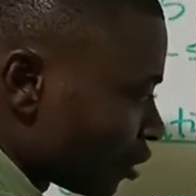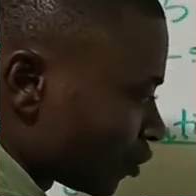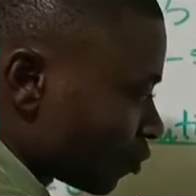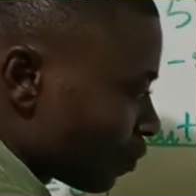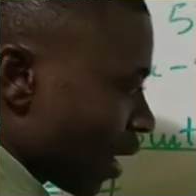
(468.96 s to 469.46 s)
raised
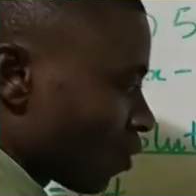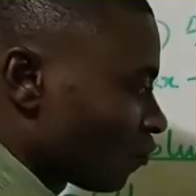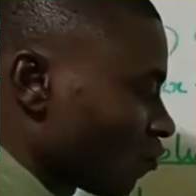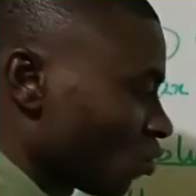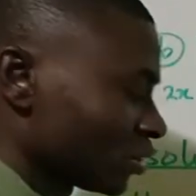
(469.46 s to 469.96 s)
to the power of
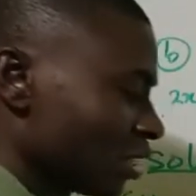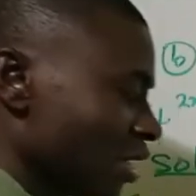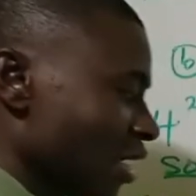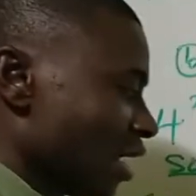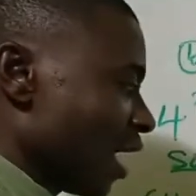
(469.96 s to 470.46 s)
what?
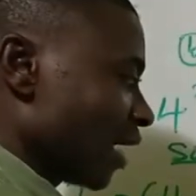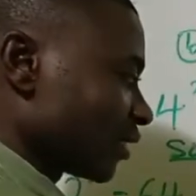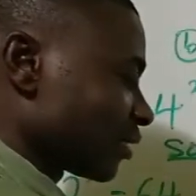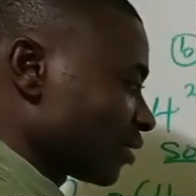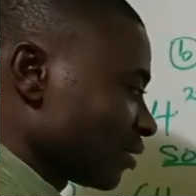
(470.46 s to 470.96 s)

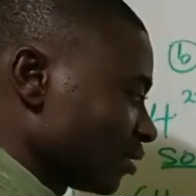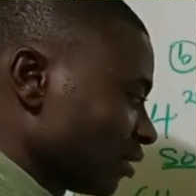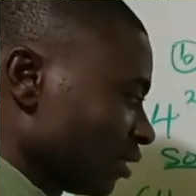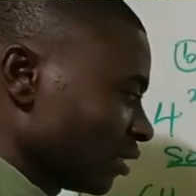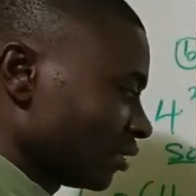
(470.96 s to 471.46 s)
X.
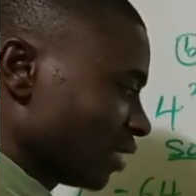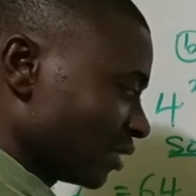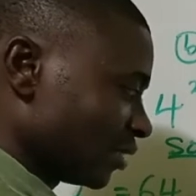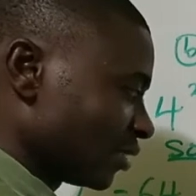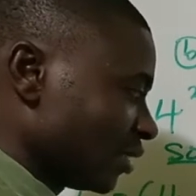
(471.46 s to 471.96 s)

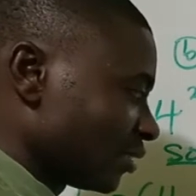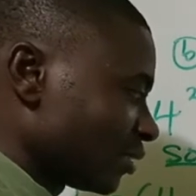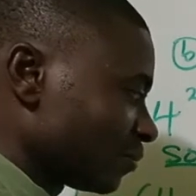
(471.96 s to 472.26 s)
That is it.